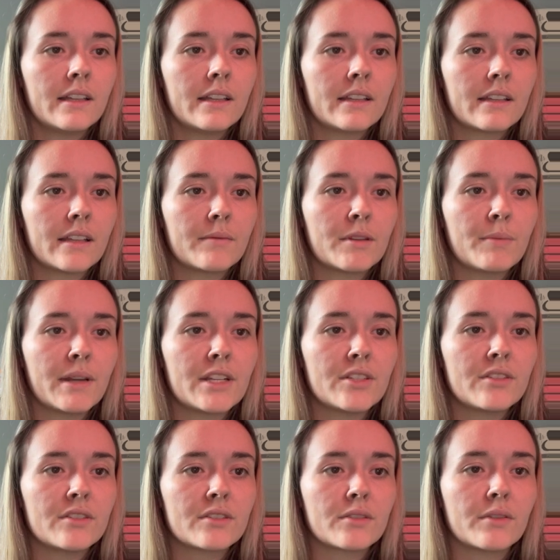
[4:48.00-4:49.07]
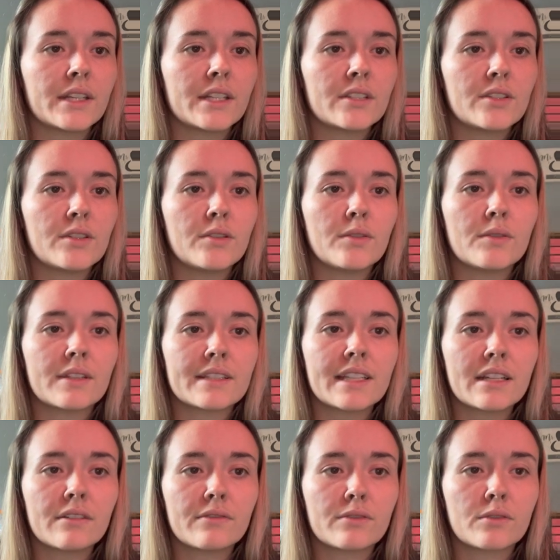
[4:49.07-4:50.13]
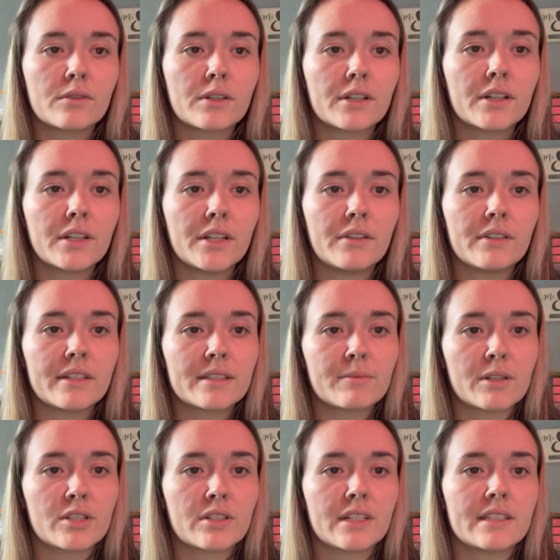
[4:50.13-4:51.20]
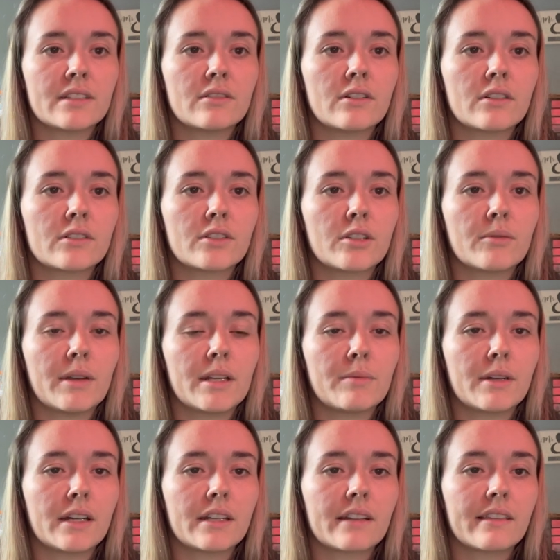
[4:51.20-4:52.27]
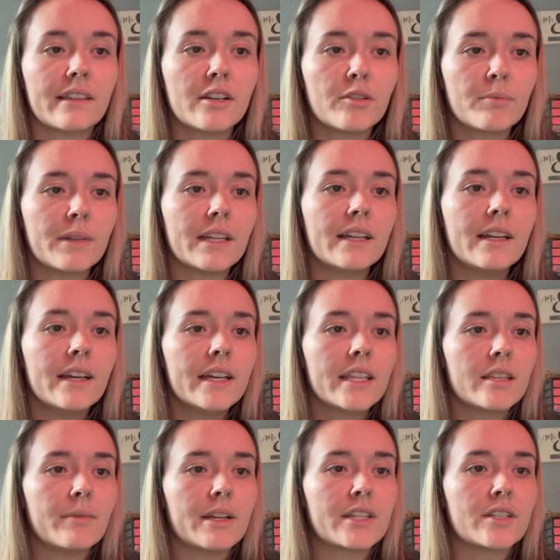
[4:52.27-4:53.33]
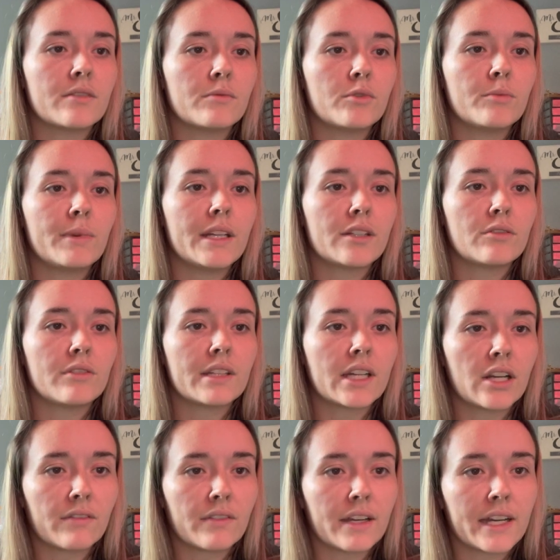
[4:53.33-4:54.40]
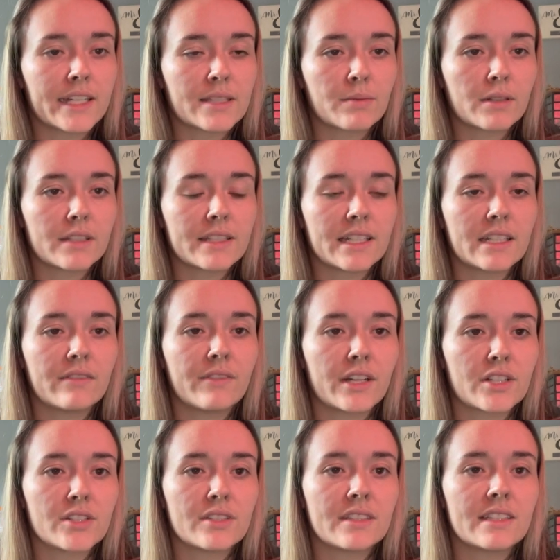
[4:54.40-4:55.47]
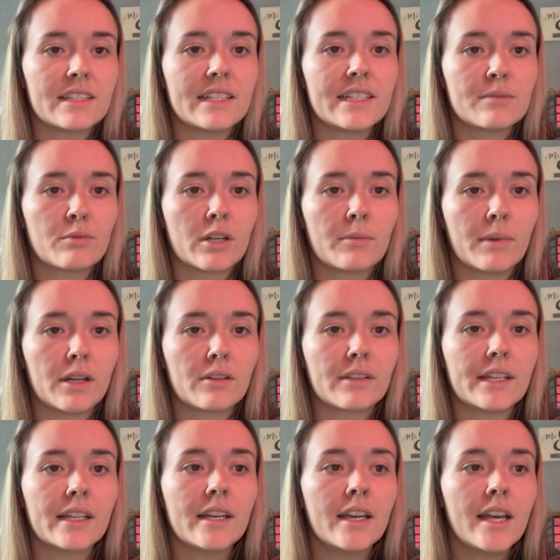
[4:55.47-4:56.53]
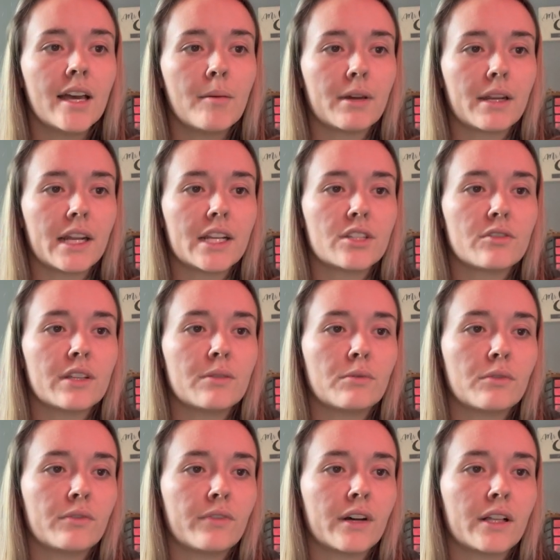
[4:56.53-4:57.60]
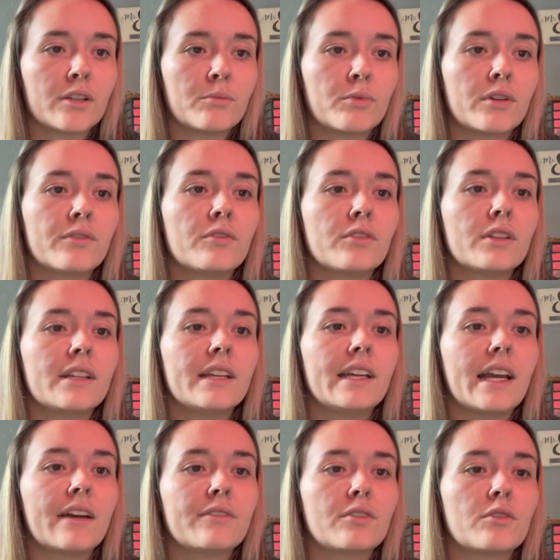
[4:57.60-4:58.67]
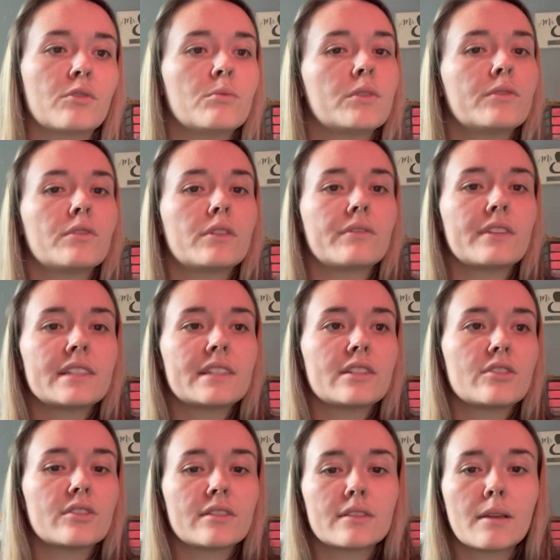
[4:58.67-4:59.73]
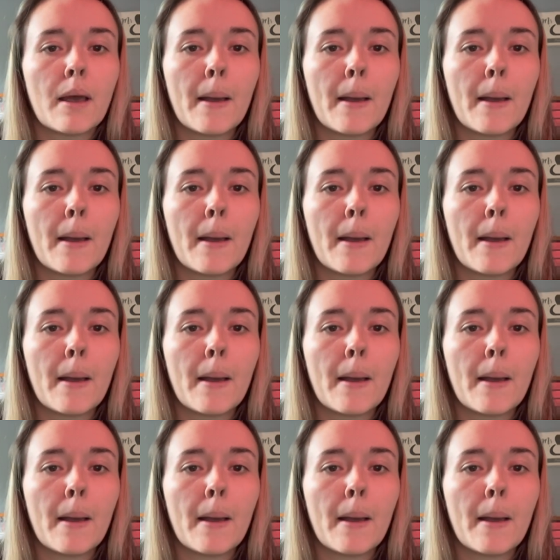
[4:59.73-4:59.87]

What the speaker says: The patient is going to the second floor unit specialized in long-term antibiotic therapy. The patient will be under the care of the hospitalist and infectious disease primarily. Podiatry will follow peripherally after the removal of the stitches.